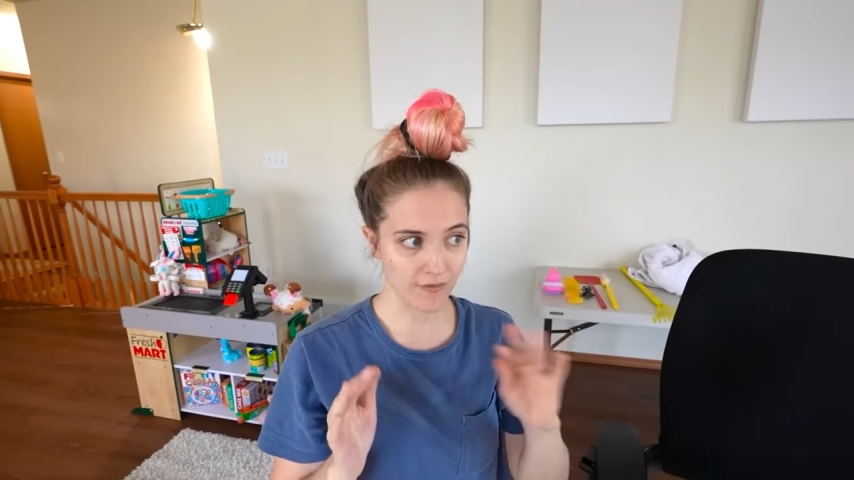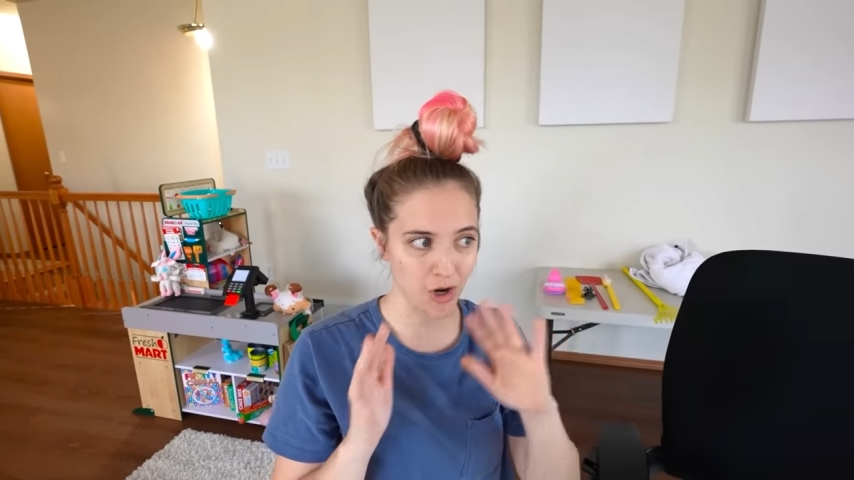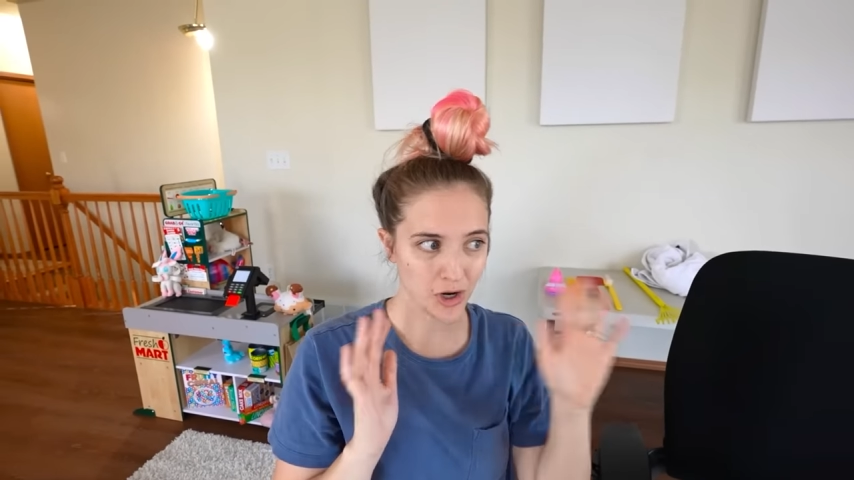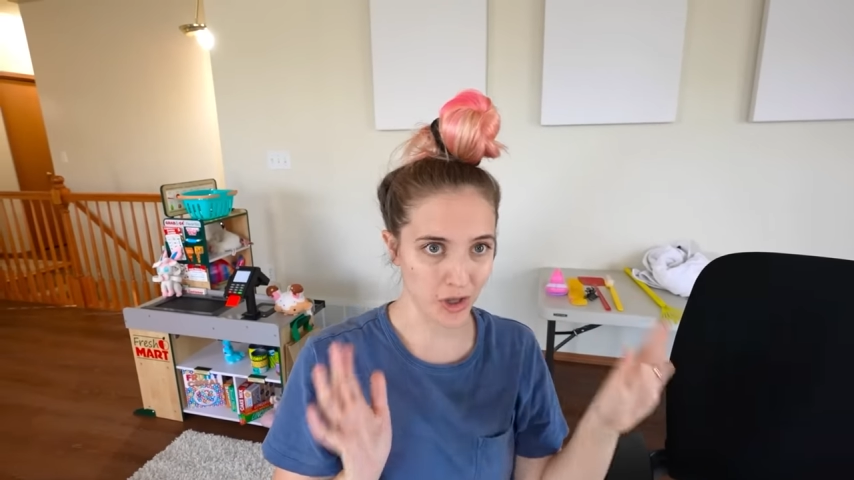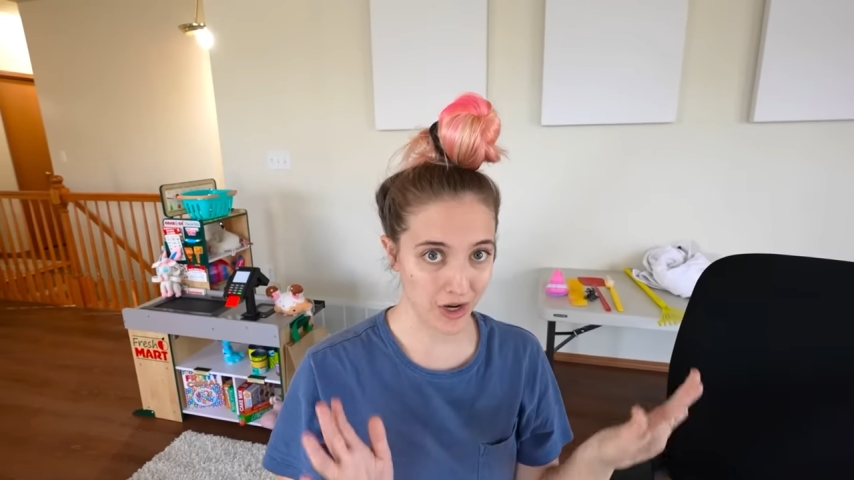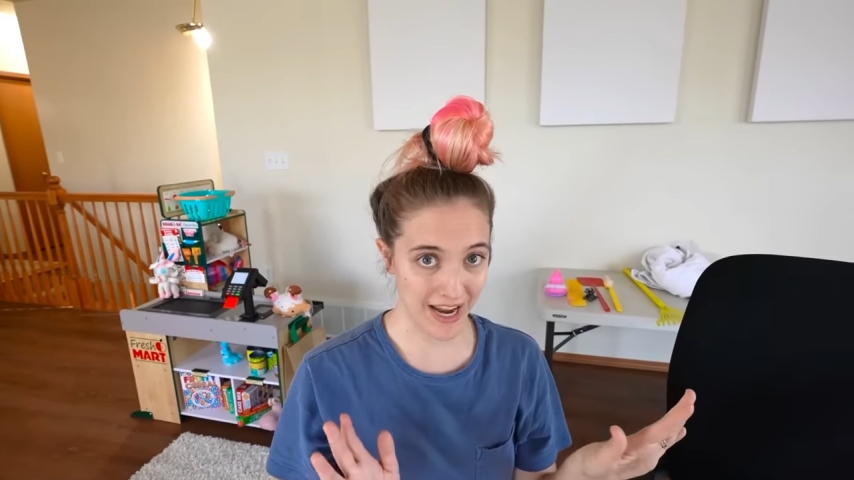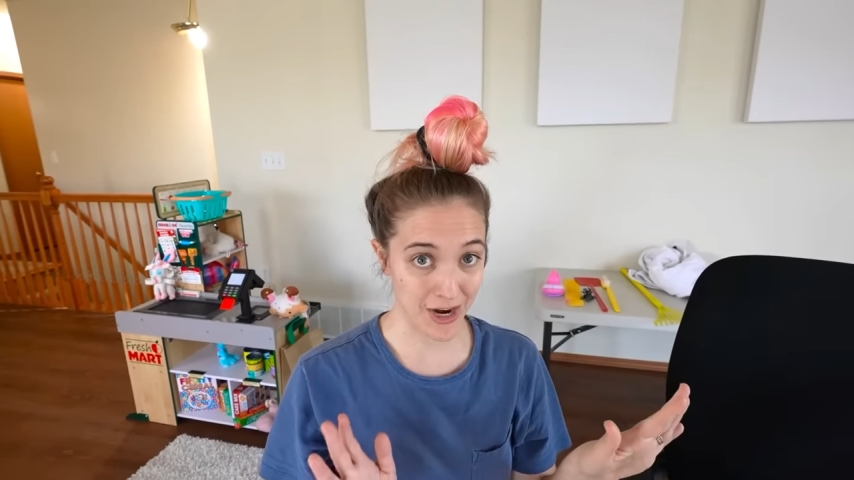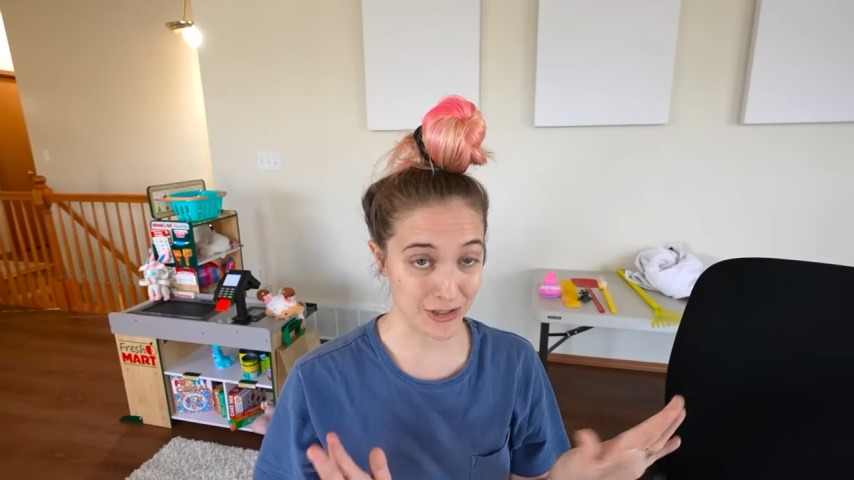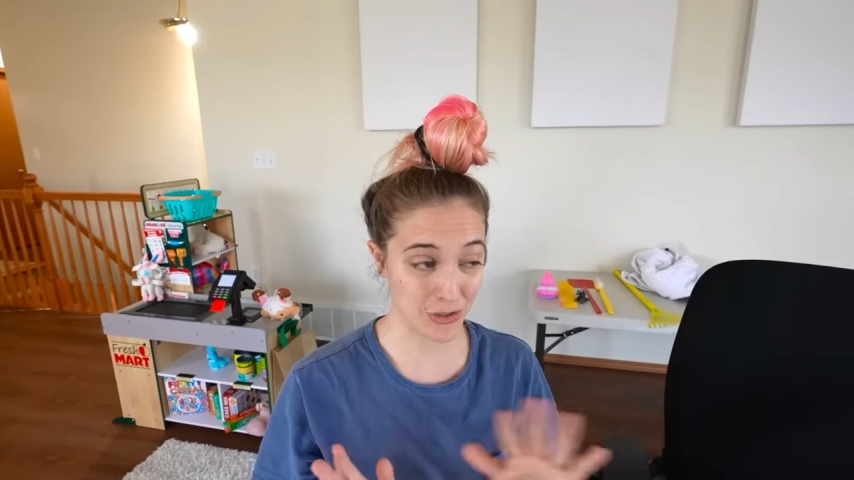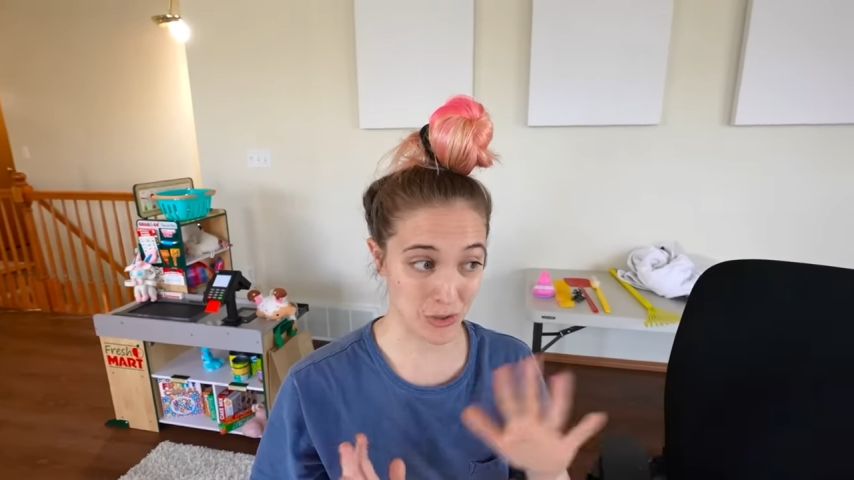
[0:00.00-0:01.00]
I've got a lot of
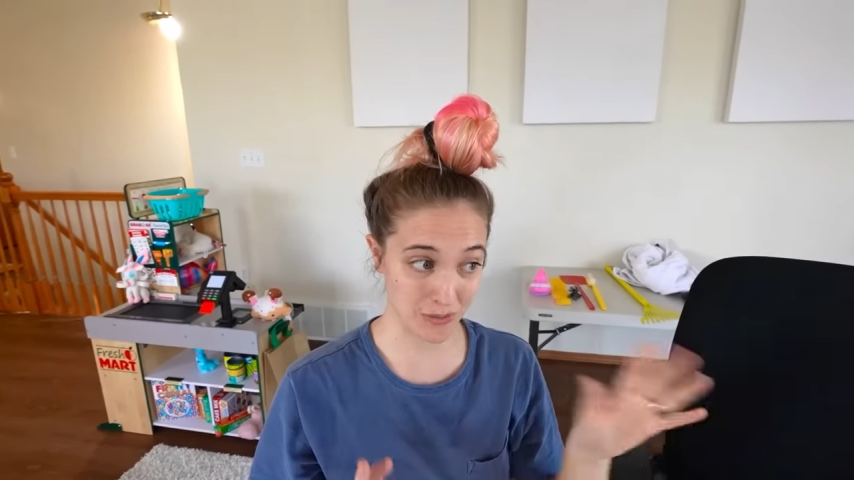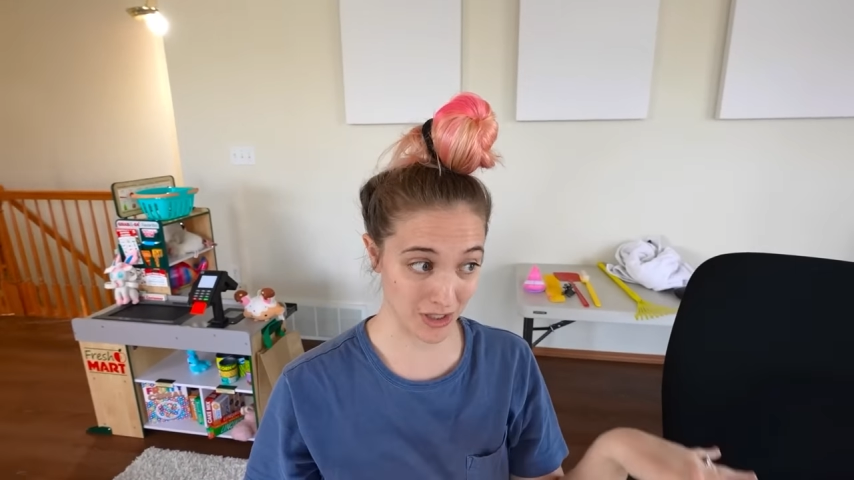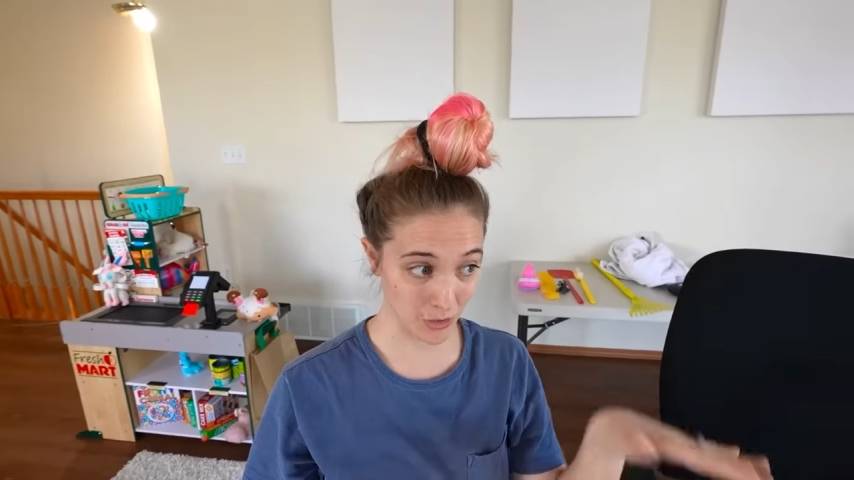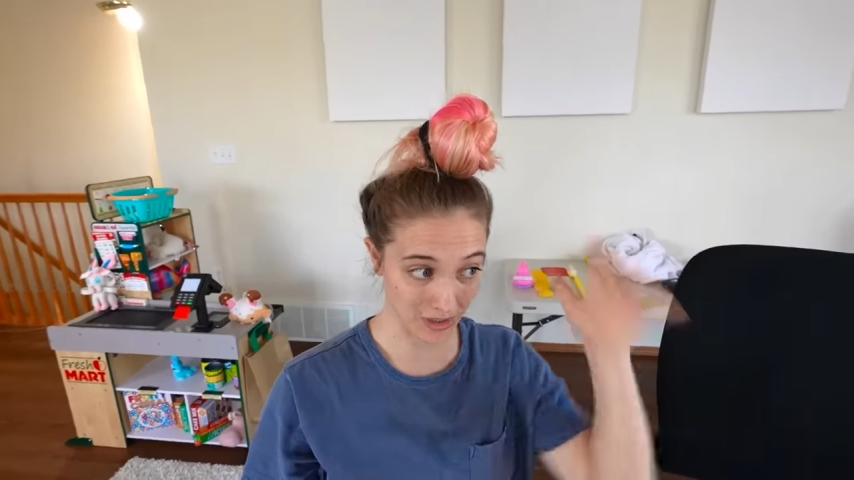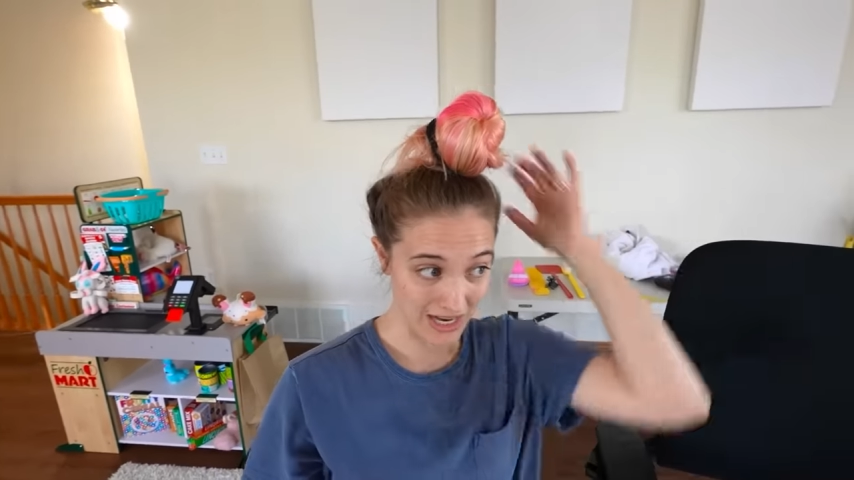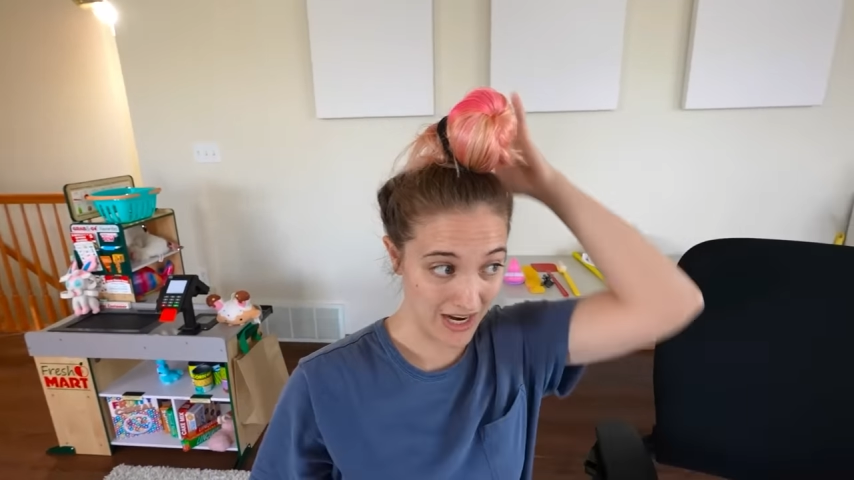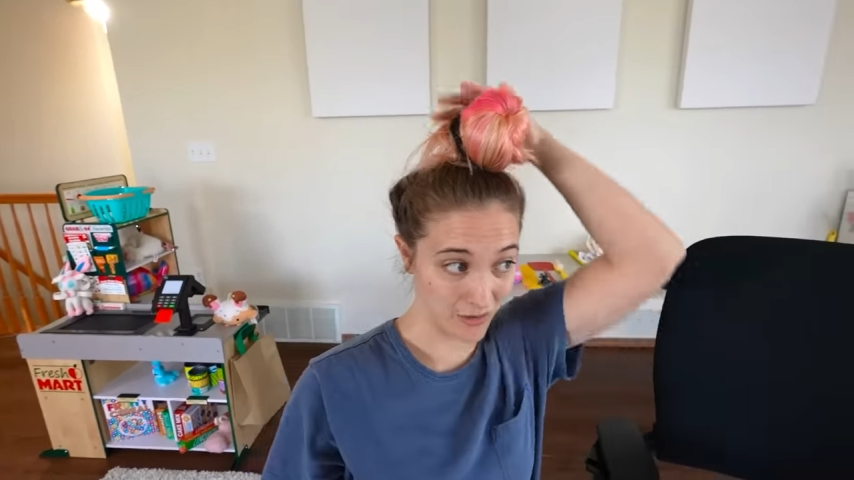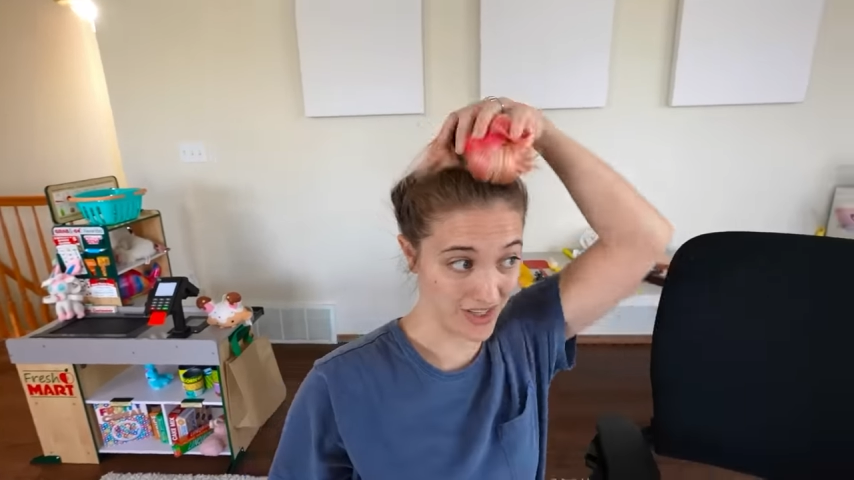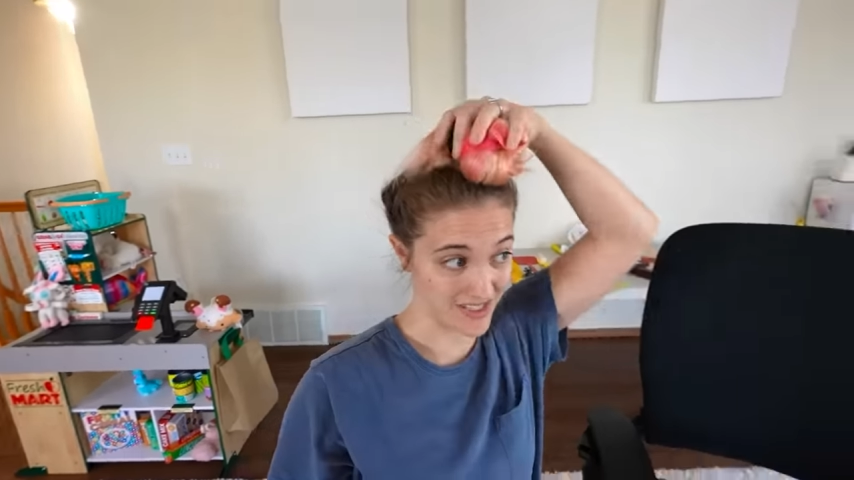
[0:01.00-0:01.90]
hair, so do you think you can handle